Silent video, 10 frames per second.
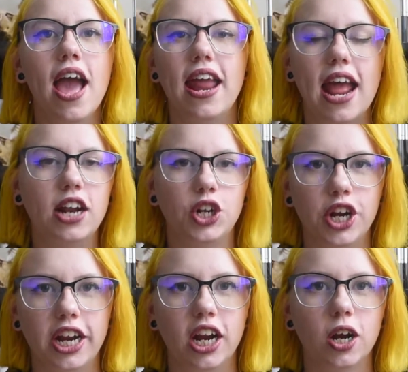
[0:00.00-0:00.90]
an
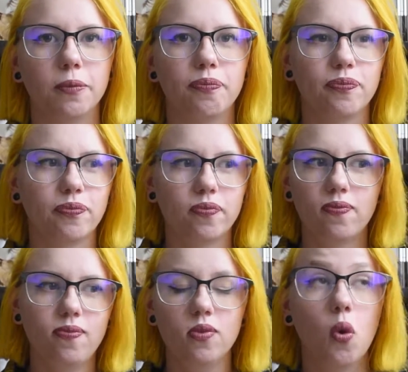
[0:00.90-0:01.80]
engineer,
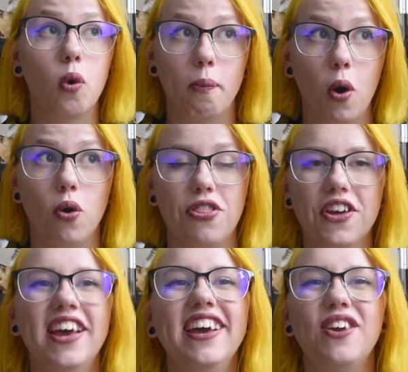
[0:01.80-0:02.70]
or both.